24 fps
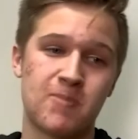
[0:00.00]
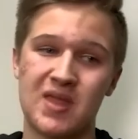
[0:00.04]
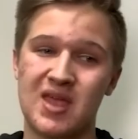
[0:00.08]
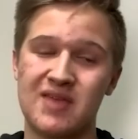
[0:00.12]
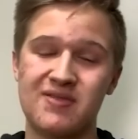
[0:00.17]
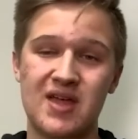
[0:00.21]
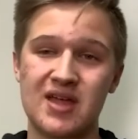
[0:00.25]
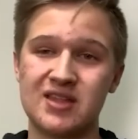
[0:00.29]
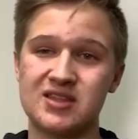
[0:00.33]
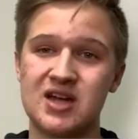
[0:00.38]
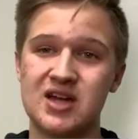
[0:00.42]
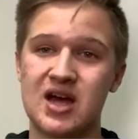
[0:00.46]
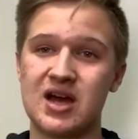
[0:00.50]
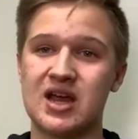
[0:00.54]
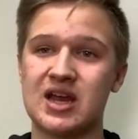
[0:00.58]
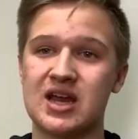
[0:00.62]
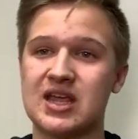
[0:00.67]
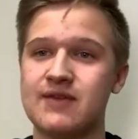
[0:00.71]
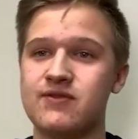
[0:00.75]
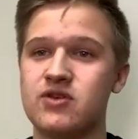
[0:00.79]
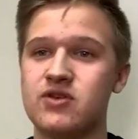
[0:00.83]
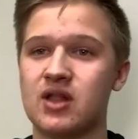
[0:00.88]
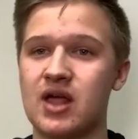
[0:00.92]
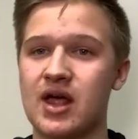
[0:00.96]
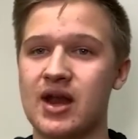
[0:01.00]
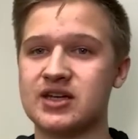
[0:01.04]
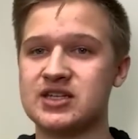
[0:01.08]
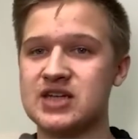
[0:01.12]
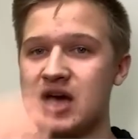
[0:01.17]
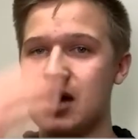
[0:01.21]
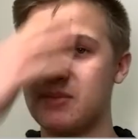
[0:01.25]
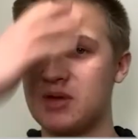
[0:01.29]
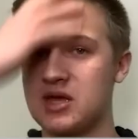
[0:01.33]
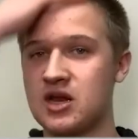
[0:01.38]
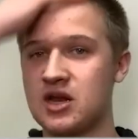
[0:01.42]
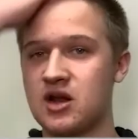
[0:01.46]
that's not going to give you a lot of
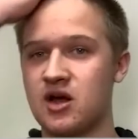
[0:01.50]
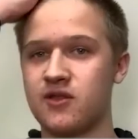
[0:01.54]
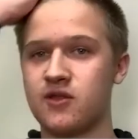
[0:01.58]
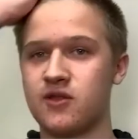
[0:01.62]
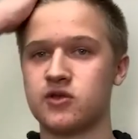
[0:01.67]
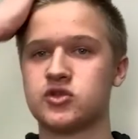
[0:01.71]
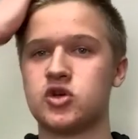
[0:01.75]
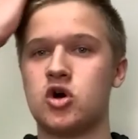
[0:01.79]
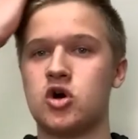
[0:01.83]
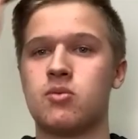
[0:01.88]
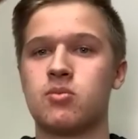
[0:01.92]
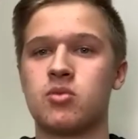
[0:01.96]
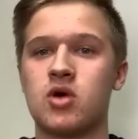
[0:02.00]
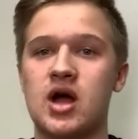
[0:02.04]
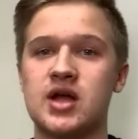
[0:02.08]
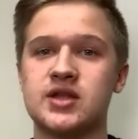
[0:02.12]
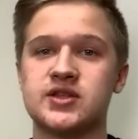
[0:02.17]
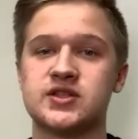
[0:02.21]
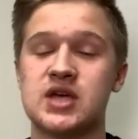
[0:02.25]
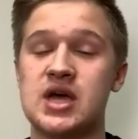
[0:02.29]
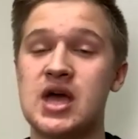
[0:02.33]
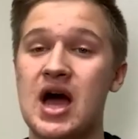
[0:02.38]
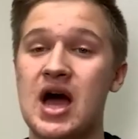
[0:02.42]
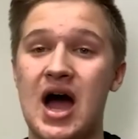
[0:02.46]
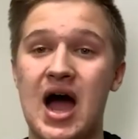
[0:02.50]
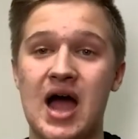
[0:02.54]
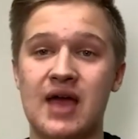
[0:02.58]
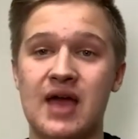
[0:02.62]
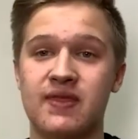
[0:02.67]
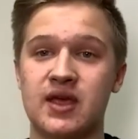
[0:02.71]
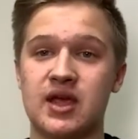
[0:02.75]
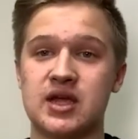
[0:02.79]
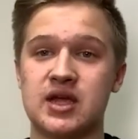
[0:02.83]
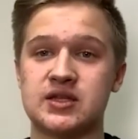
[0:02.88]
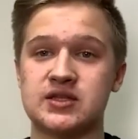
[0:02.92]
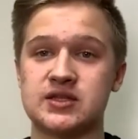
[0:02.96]
time to hit all those home runs. I
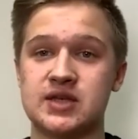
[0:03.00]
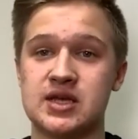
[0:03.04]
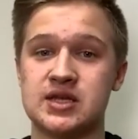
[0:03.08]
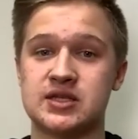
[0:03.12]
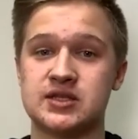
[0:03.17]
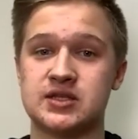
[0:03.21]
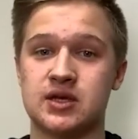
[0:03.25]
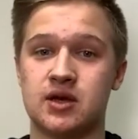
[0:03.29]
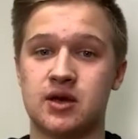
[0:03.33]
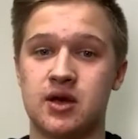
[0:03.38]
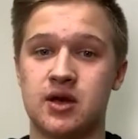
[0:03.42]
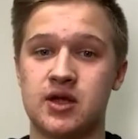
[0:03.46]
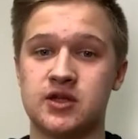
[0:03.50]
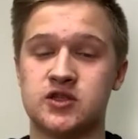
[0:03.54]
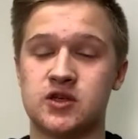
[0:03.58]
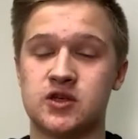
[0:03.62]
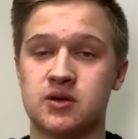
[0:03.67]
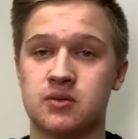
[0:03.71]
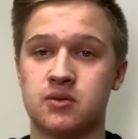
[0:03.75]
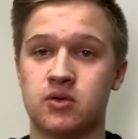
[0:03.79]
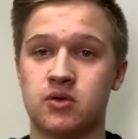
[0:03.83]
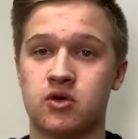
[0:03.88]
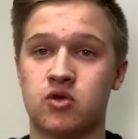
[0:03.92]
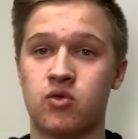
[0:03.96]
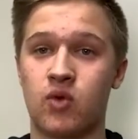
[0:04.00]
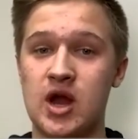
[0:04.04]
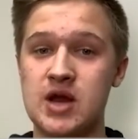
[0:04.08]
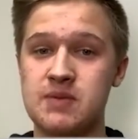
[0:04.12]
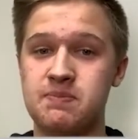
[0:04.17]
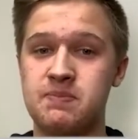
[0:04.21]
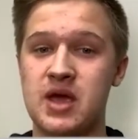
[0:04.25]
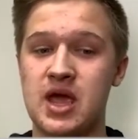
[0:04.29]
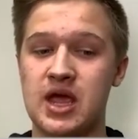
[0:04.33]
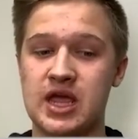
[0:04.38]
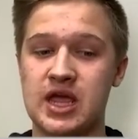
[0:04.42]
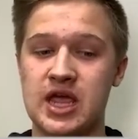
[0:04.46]
think it's a great
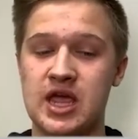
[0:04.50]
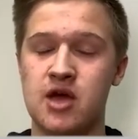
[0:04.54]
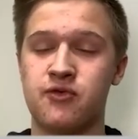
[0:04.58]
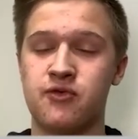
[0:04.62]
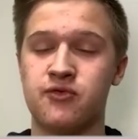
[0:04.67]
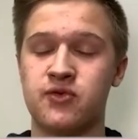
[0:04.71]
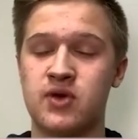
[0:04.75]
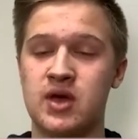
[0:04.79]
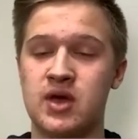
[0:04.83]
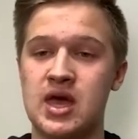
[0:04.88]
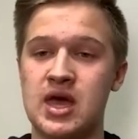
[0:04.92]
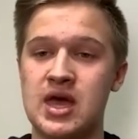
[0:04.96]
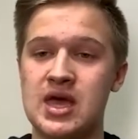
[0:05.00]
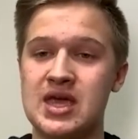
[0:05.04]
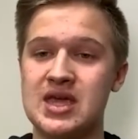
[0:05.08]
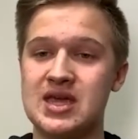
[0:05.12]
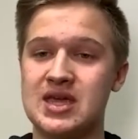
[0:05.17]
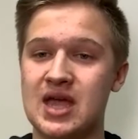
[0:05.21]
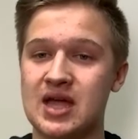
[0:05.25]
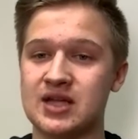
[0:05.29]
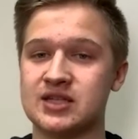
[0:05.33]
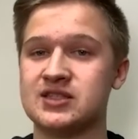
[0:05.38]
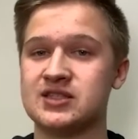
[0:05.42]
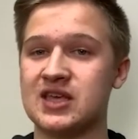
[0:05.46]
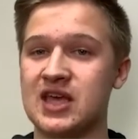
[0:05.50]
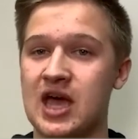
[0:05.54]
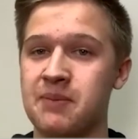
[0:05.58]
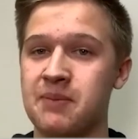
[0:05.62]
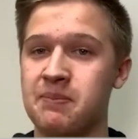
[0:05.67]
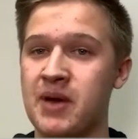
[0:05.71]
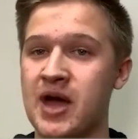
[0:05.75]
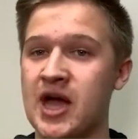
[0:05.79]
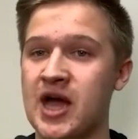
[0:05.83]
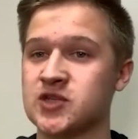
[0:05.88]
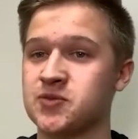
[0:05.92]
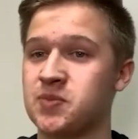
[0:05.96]
pick if he gets the
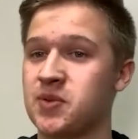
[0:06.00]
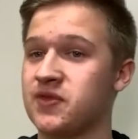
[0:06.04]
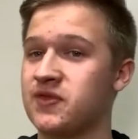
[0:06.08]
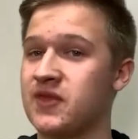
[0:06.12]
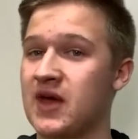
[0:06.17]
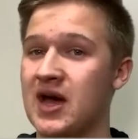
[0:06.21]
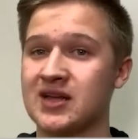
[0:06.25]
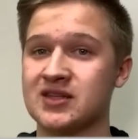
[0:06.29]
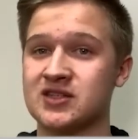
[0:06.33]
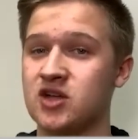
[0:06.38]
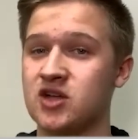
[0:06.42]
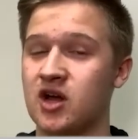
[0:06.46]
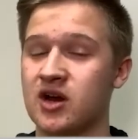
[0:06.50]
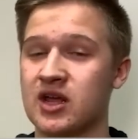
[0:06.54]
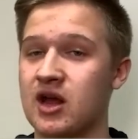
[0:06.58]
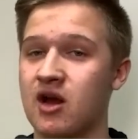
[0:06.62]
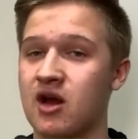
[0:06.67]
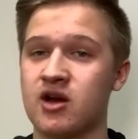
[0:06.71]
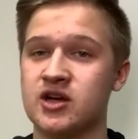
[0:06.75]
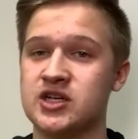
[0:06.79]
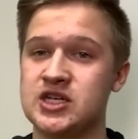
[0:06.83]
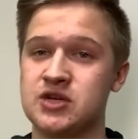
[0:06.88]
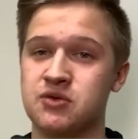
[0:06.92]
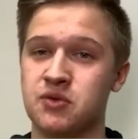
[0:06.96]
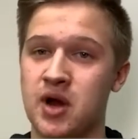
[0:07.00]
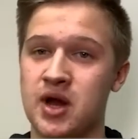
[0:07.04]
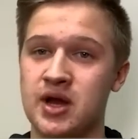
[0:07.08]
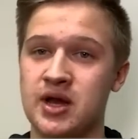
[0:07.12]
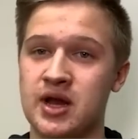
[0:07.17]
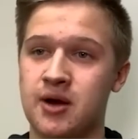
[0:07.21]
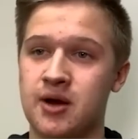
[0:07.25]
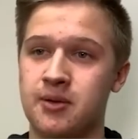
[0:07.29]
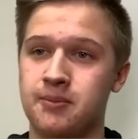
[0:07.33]
at-bats, but that's not a guarantee right now.